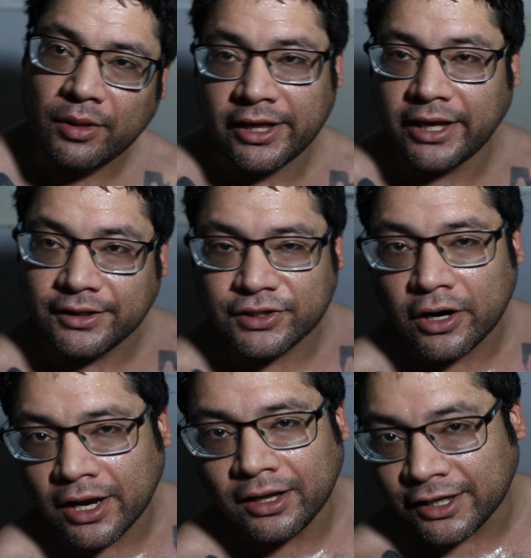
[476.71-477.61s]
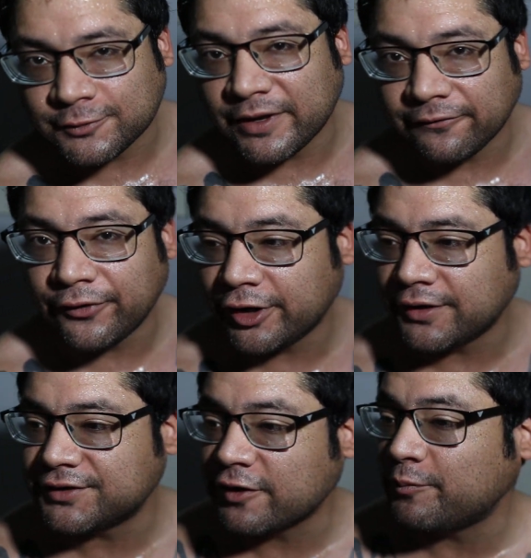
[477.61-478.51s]
like a guitar guy likes making fun of
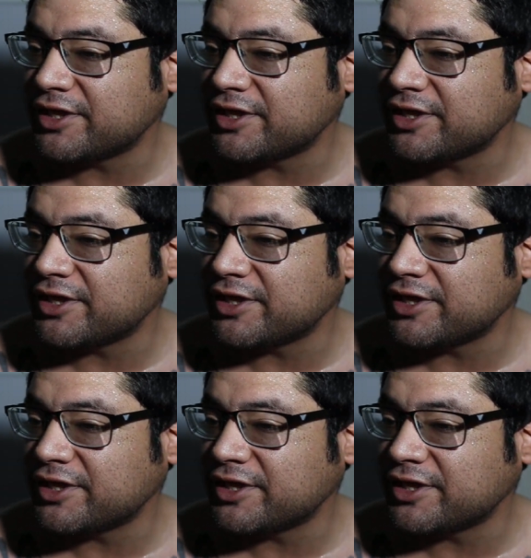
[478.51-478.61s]
you and stuff.